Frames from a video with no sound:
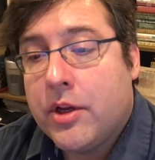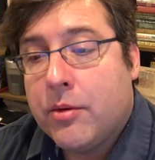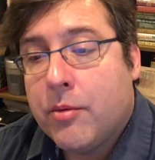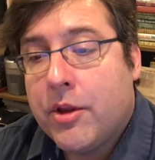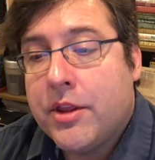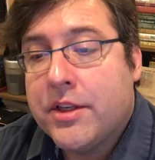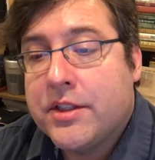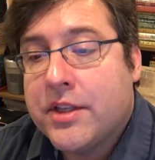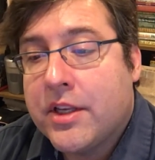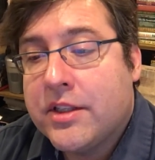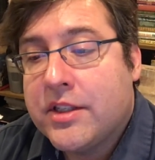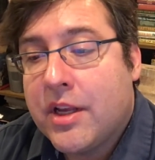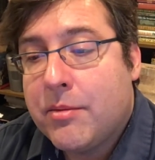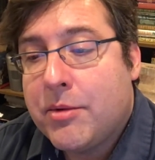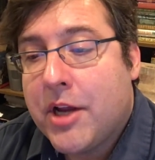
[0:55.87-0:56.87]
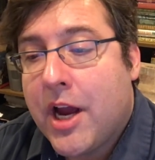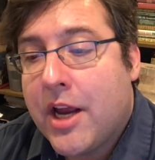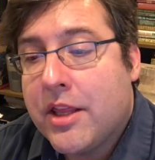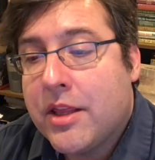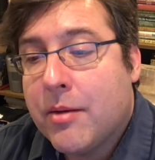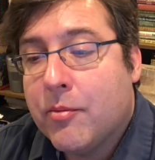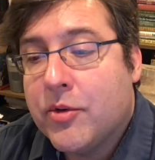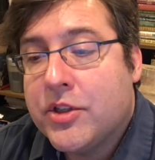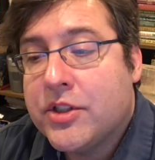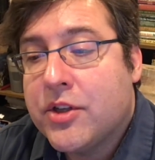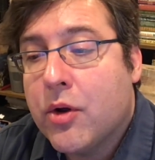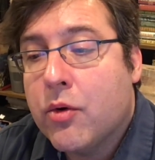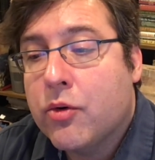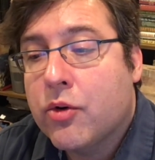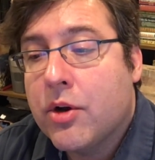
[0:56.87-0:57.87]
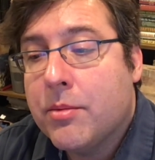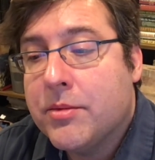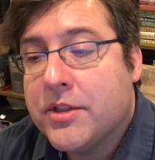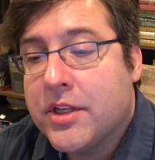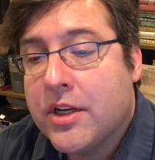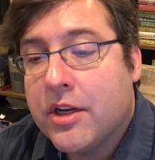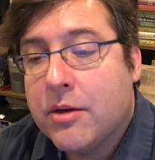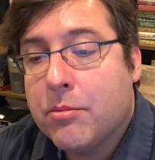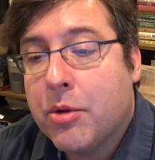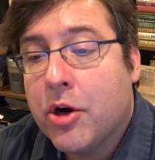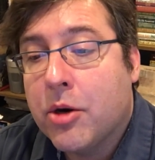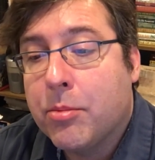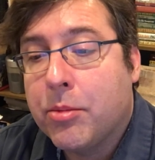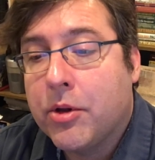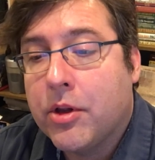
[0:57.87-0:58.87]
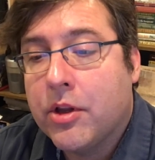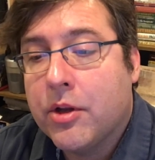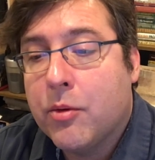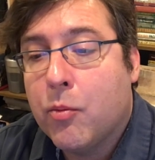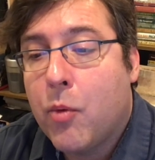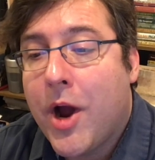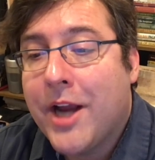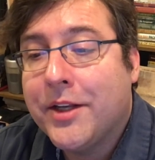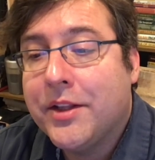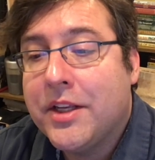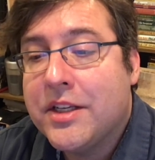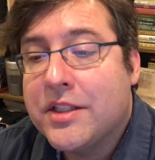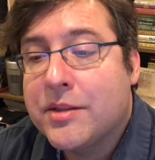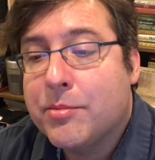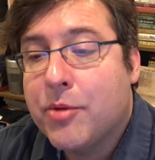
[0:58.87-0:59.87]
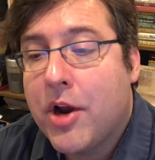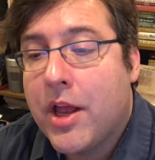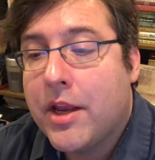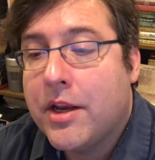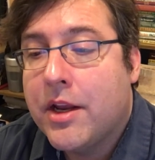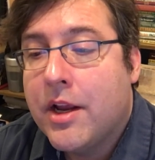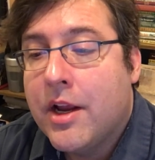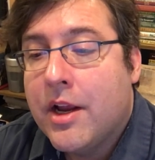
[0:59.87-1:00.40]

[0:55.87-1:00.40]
when the sunset behind them was so crimson and purple and widely spread